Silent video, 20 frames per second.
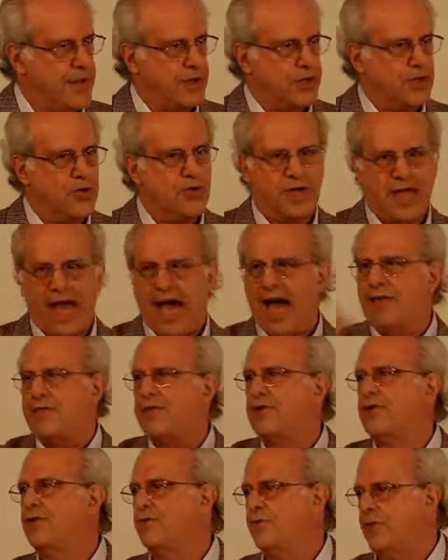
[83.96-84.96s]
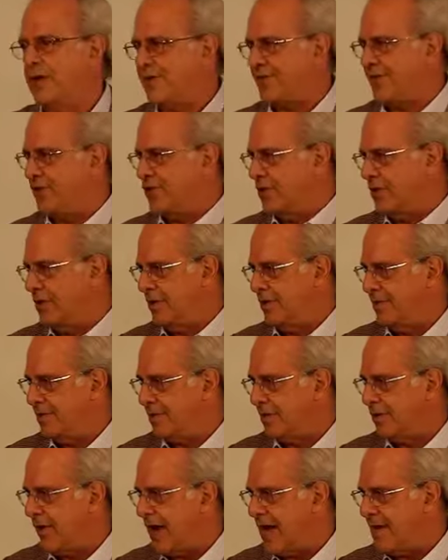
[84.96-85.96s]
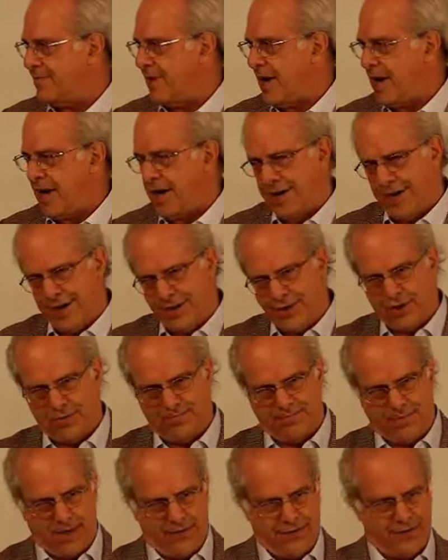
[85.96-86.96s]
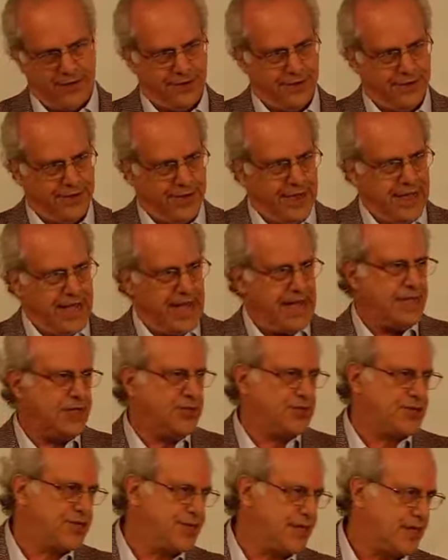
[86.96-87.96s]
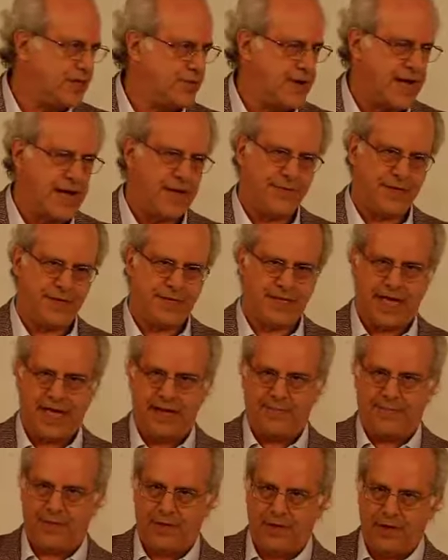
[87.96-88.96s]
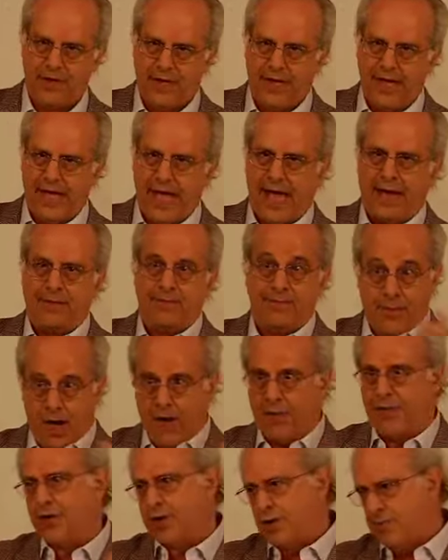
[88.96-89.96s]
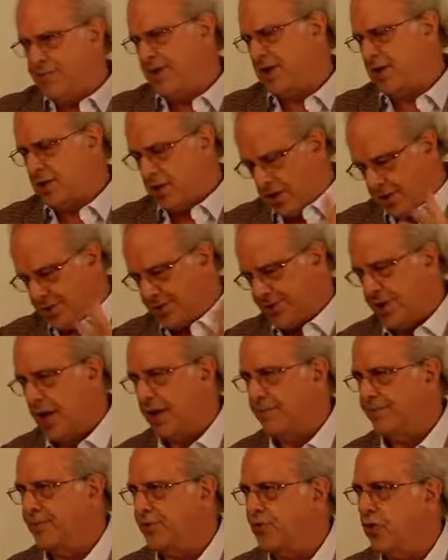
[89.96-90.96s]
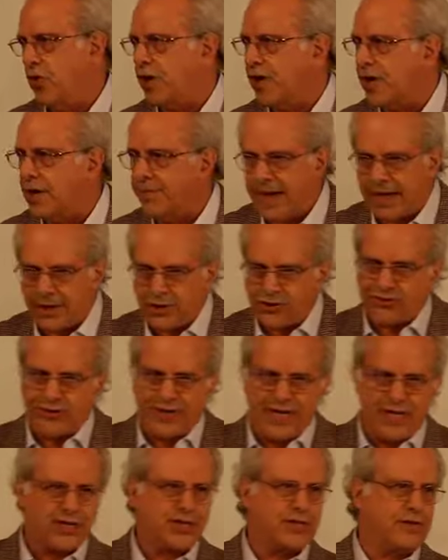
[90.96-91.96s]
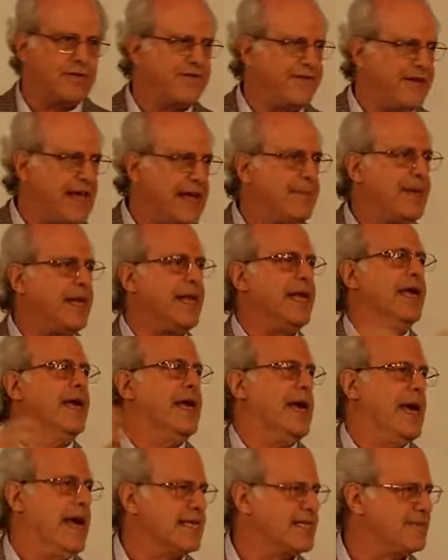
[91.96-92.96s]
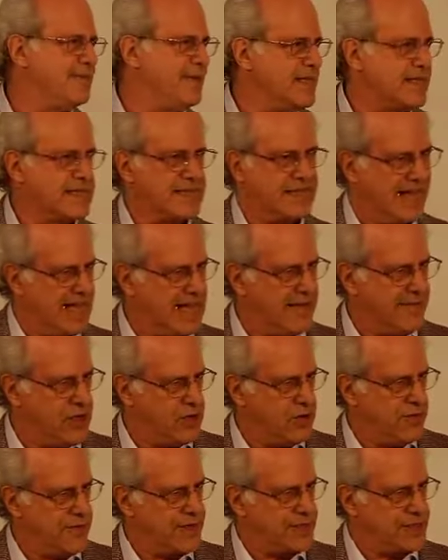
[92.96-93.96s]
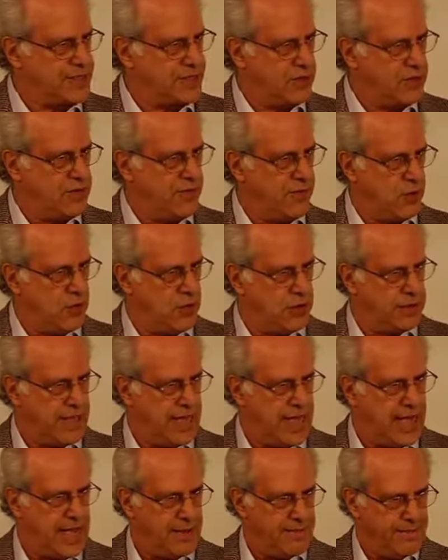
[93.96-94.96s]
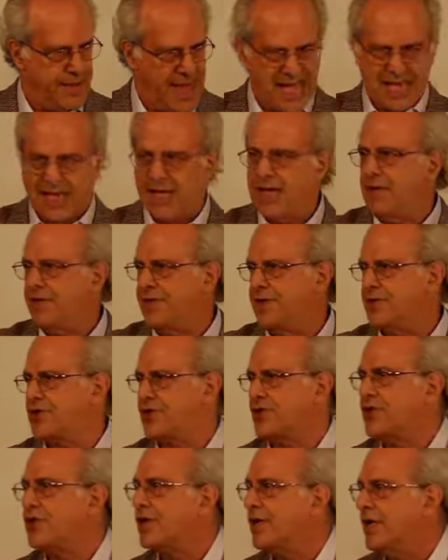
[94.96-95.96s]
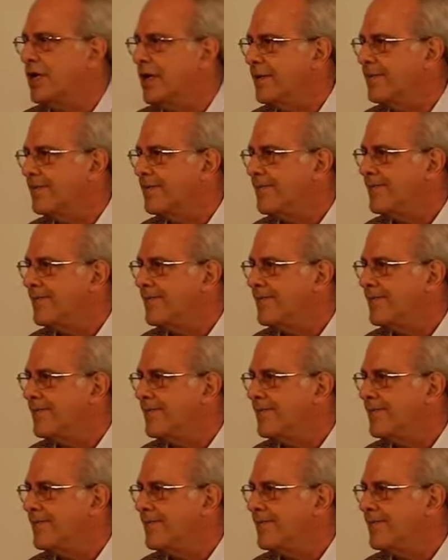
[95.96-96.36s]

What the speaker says: You gather with your grandma and your mother, and you sit around the table, and mother, because I'm talking about a traditional family, has been slaving over the stove all day making the turkey,